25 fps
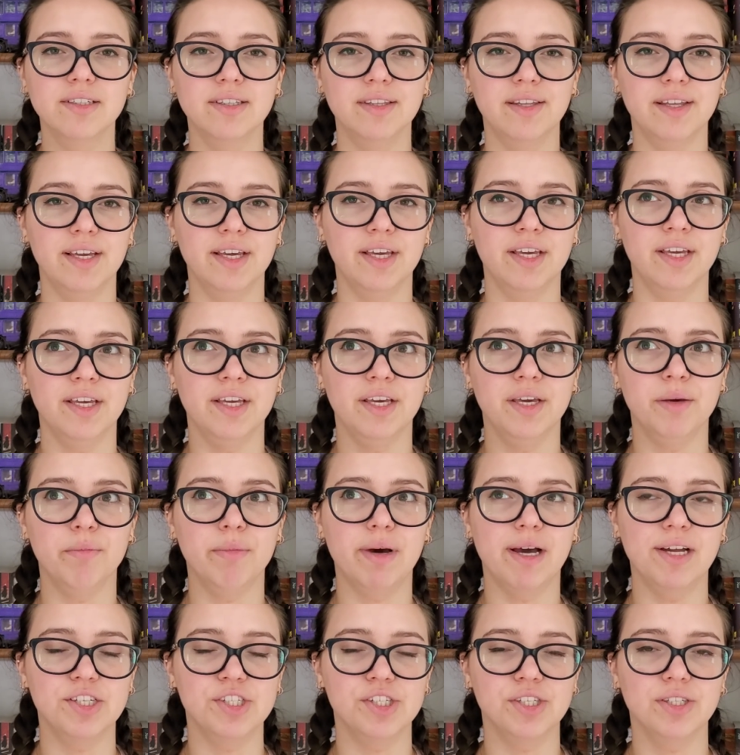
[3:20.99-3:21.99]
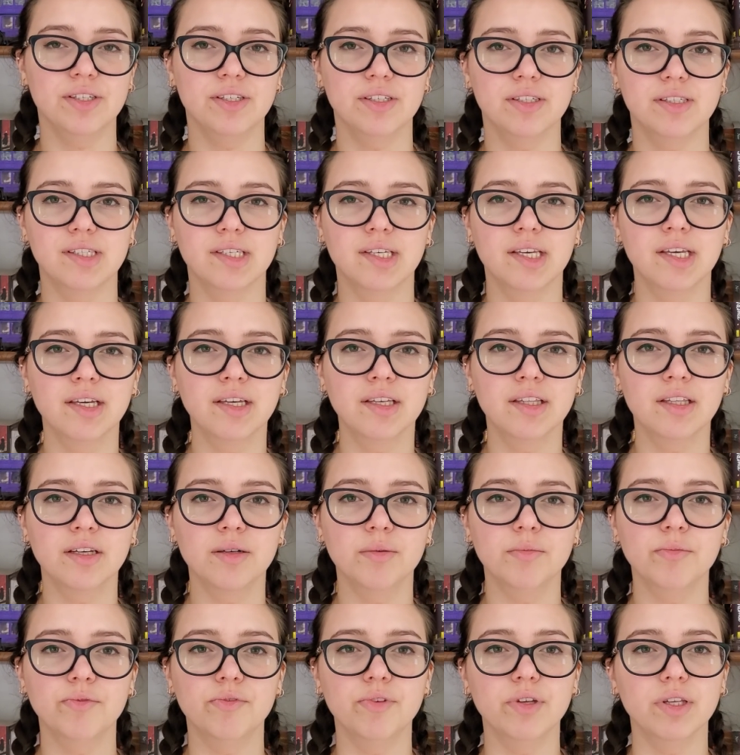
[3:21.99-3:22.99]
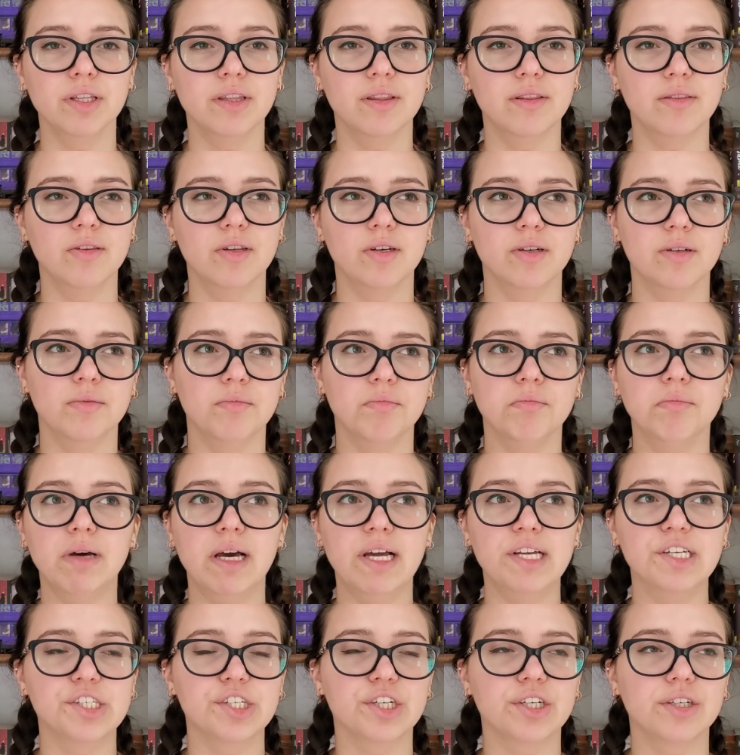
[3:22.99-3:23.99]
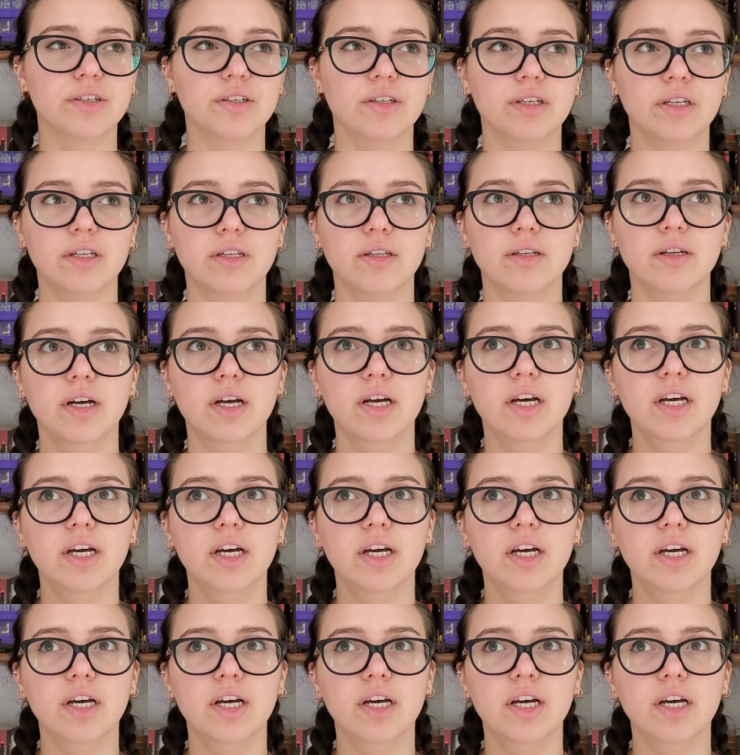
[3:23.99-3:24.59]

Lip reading: They imagine this kingdom with the magical